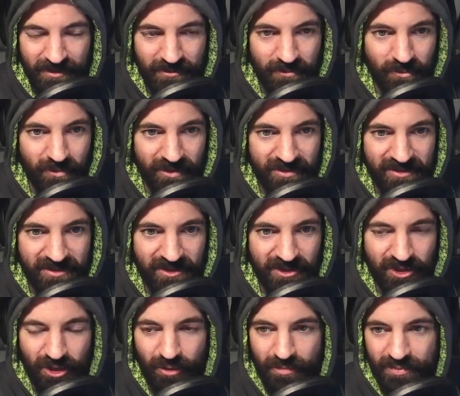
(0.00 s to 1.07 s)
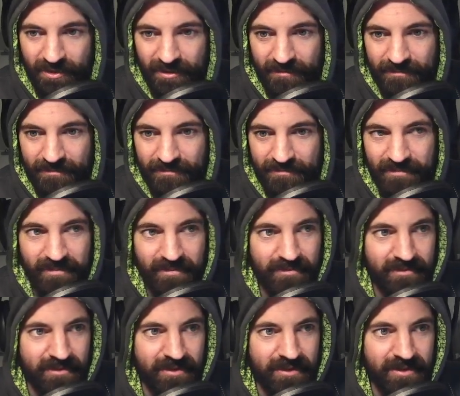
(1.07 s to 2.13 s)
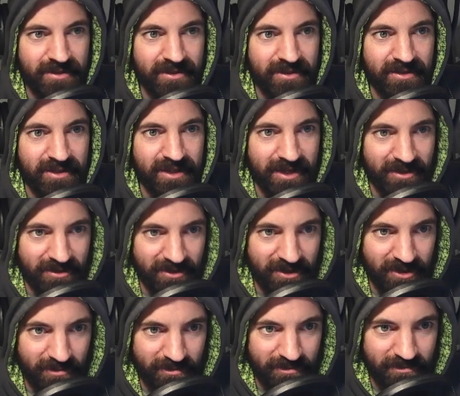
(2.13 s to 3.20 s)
What's the culprit? I don't know.